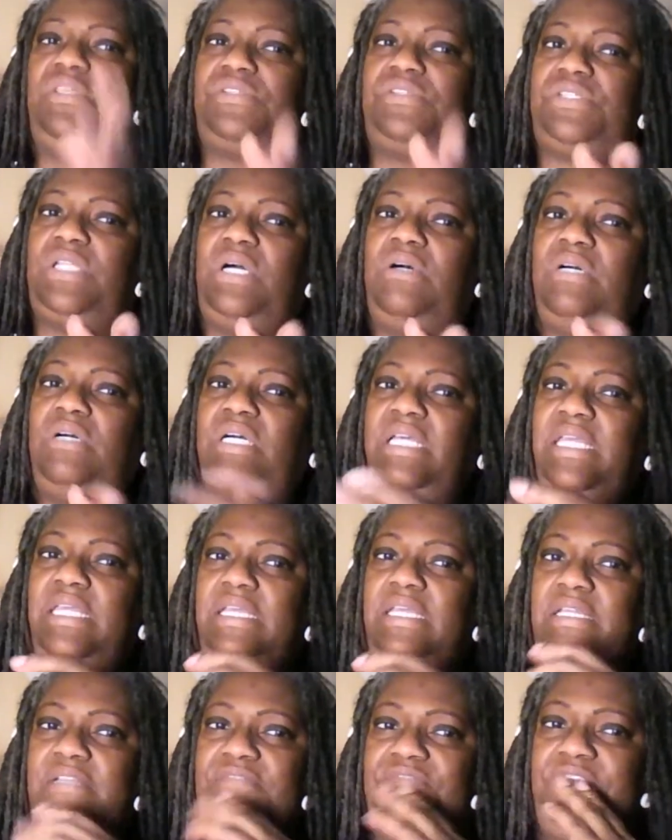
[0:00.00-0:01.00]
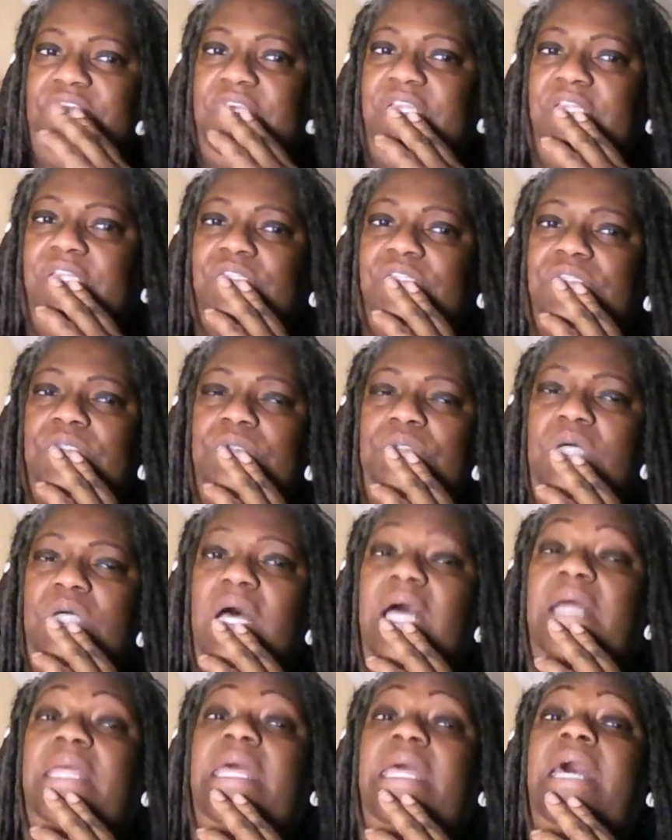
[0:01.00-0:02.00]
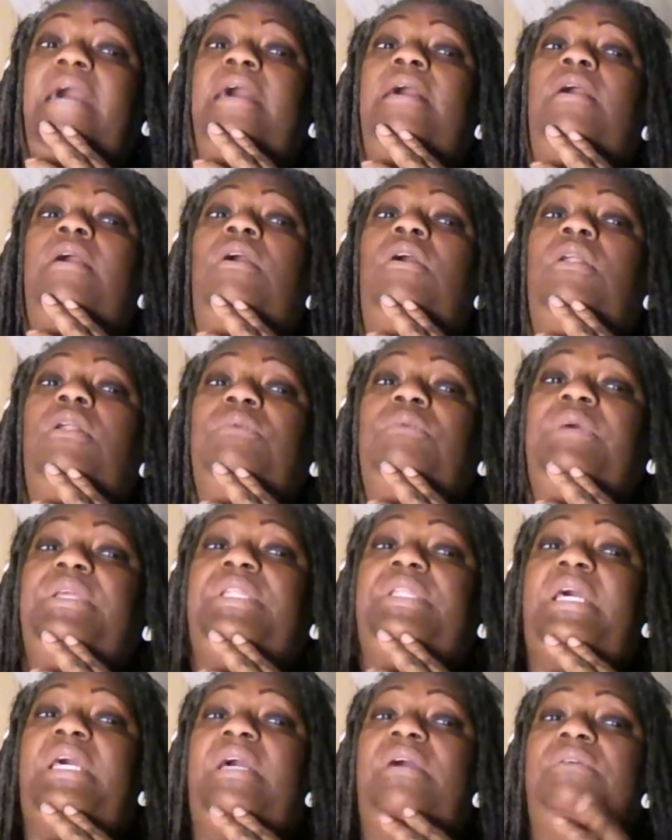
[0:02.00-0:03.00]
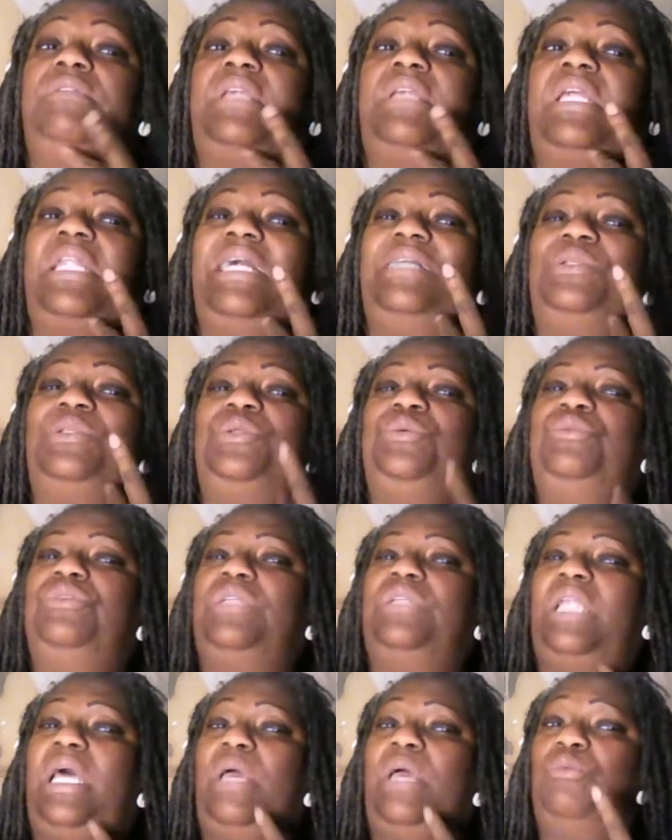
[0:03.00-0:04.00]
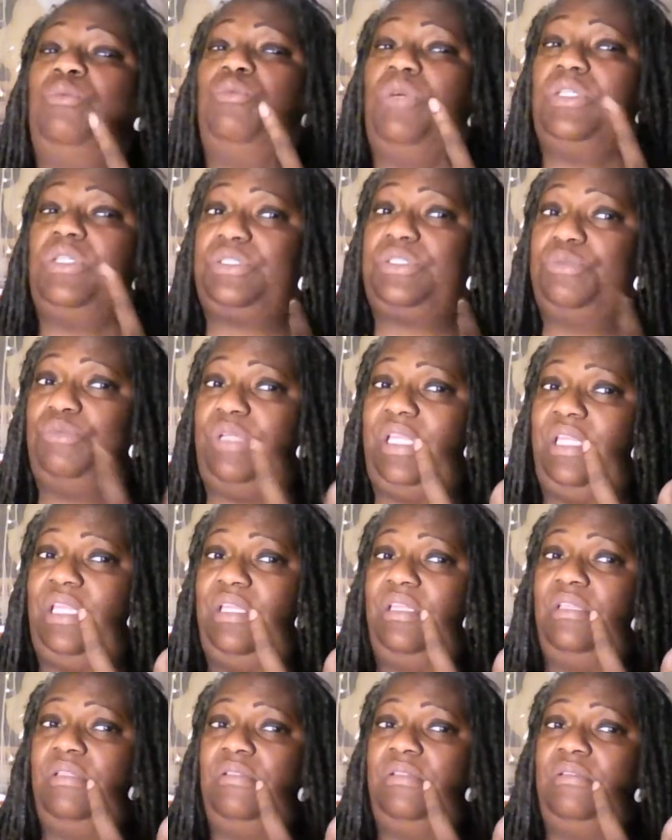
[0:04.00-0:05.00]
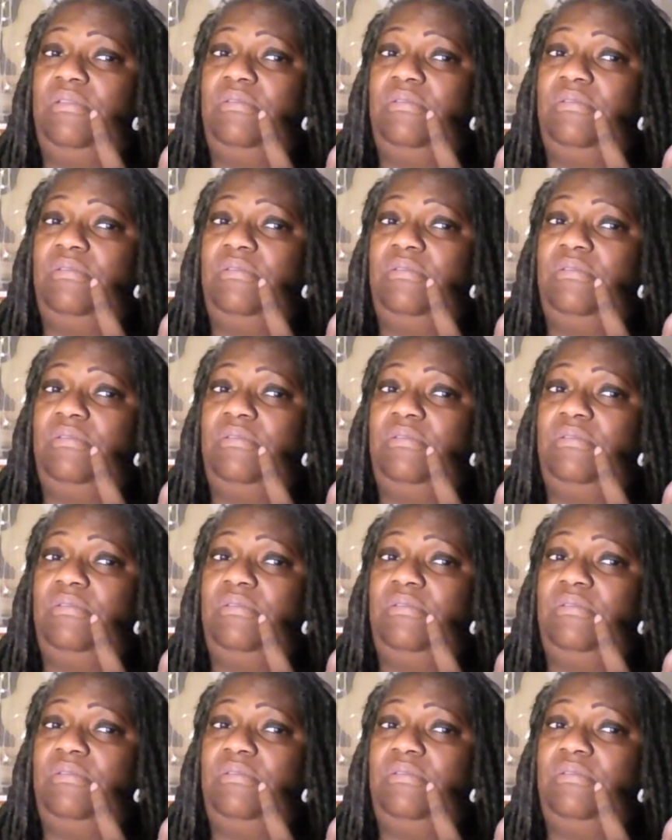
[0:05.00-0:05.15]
It started inconvenient. So I got all the way down that I do it like once a week.